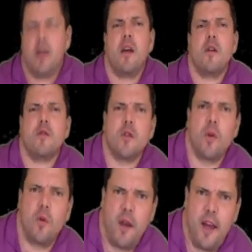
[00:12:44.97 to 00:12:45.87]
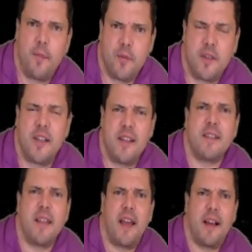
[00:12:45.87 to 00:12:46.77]
So Hep C is
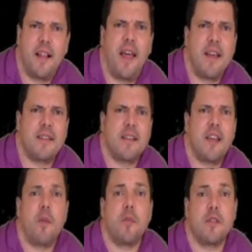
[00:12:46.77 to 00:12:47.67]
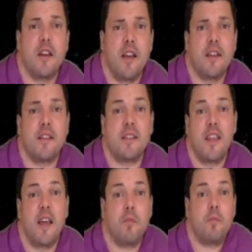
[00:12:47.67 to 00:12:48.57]
that classic hepatitis
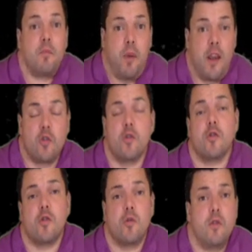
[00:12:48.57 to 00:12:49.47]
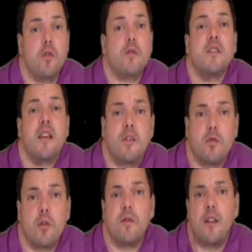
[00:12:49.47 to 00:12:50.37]
that patients who use
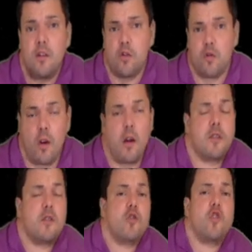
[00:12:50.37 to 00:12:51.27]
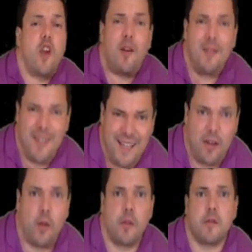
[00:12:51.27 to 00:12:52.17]
intravenous drugs and share
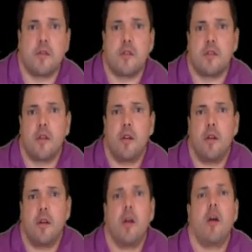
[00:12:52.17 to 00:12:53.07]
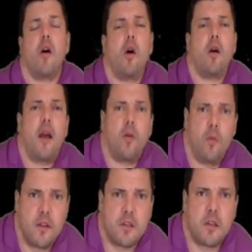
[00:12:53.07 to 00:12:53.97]
needles are at
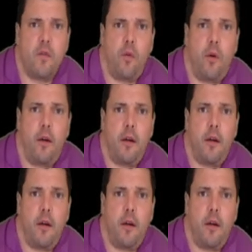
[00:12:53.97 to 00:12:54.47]
risk for.